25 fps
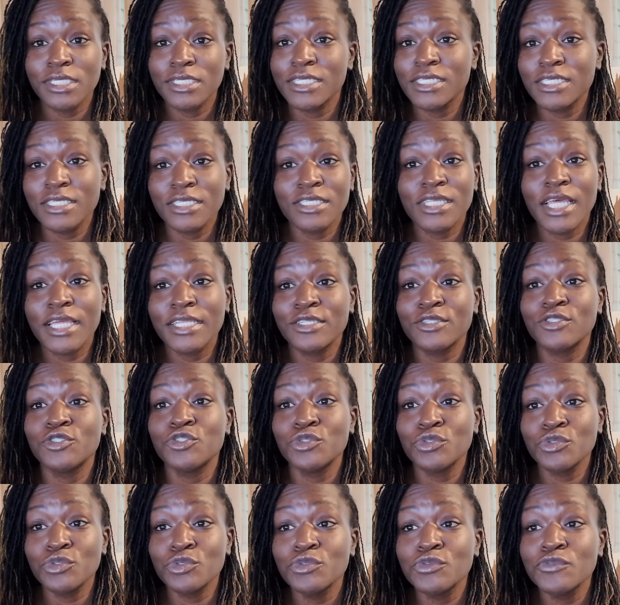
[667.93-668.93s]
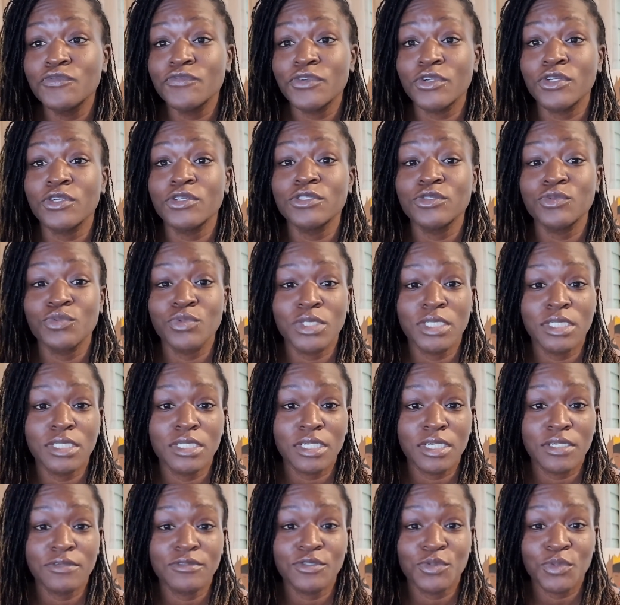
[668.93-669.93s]
This is like the true first week
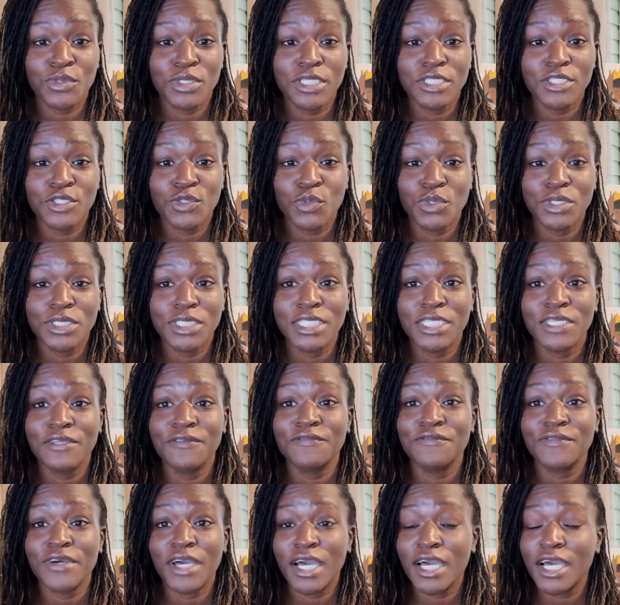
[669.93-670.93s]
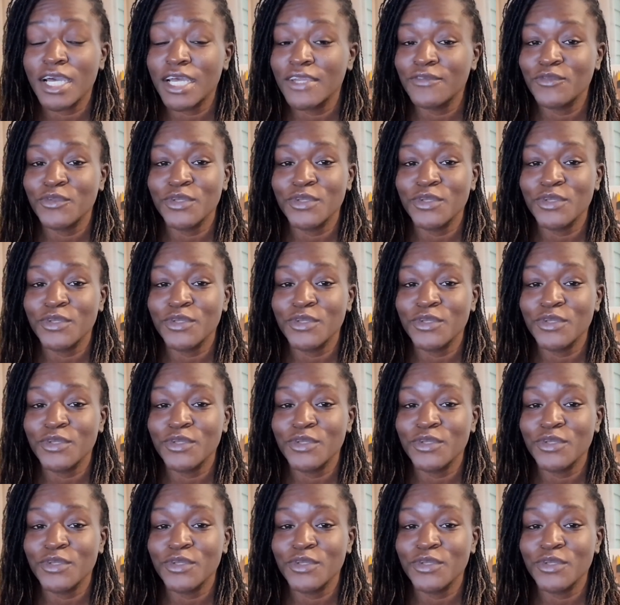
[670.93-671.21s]
of 2025.